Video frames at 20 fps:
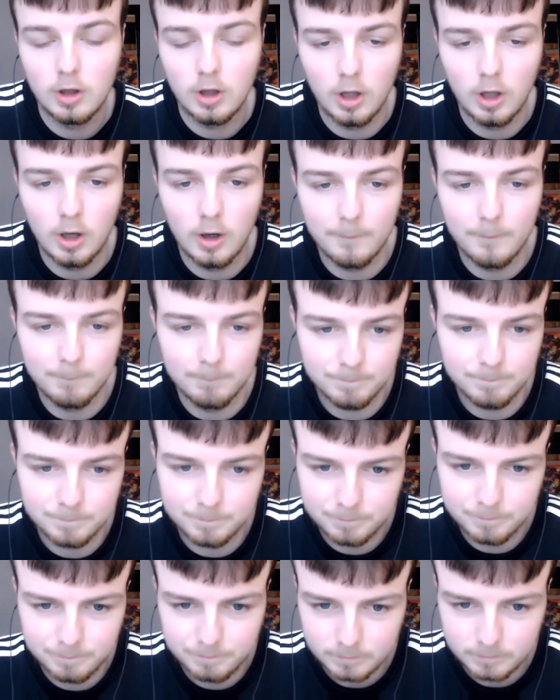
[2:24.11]
And
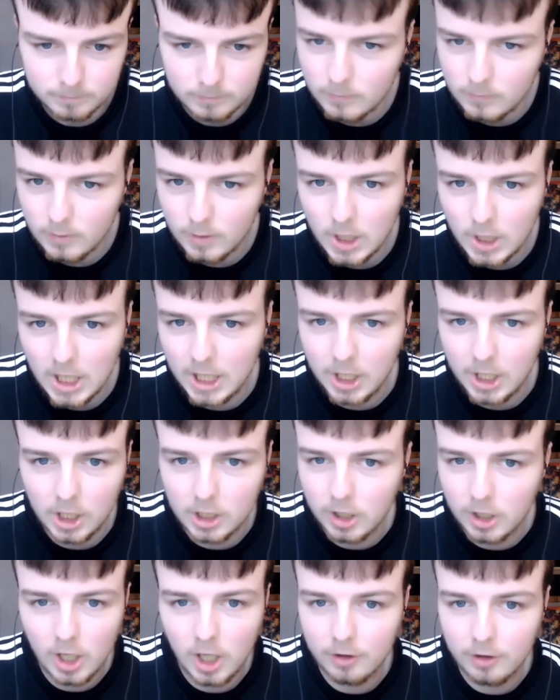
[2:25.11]

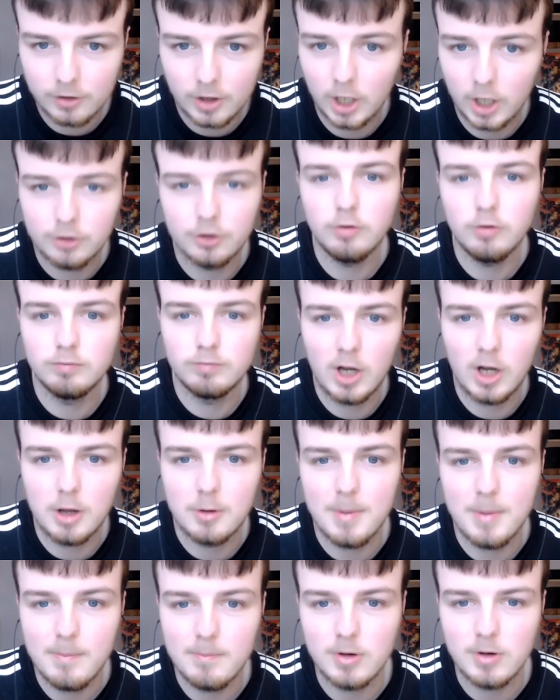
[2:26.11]
like I say, I don't really
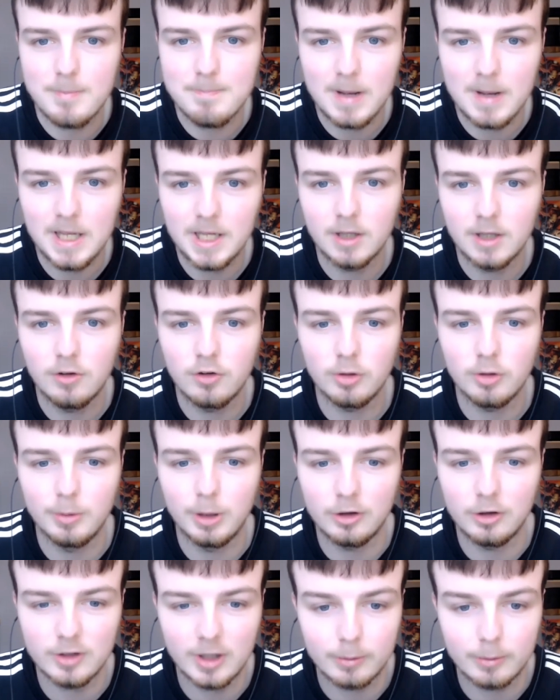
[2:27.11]
remember him making too
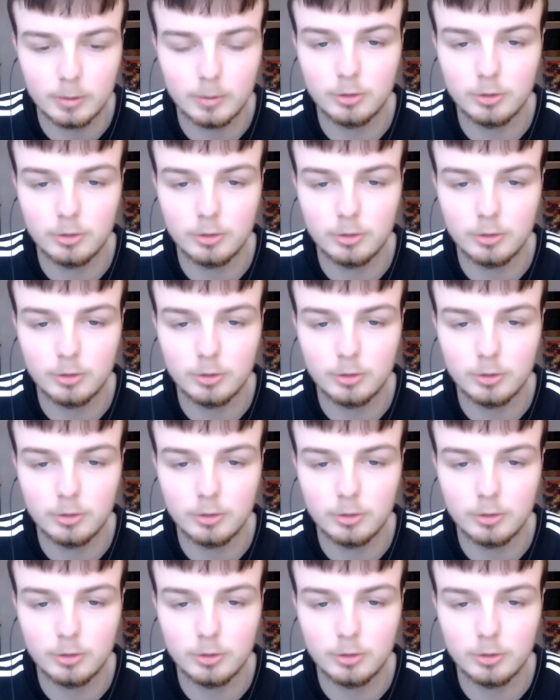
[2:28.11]
many saves.